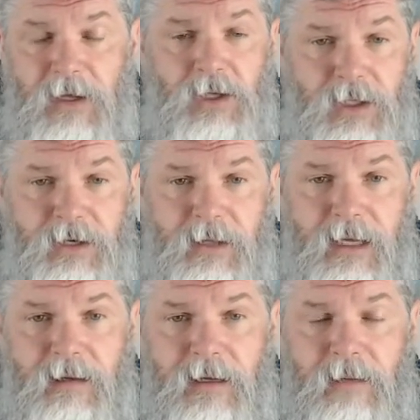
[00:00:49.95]

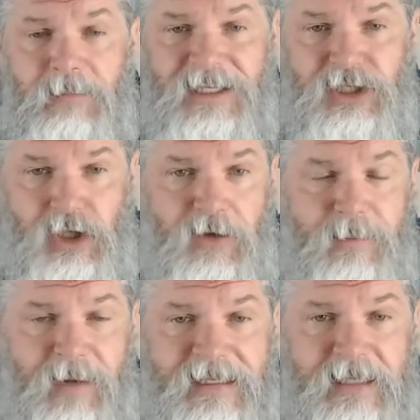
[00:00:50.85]
clearly been
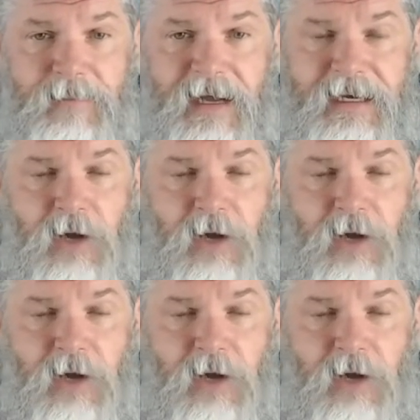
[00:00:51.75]
assaulted by somebody.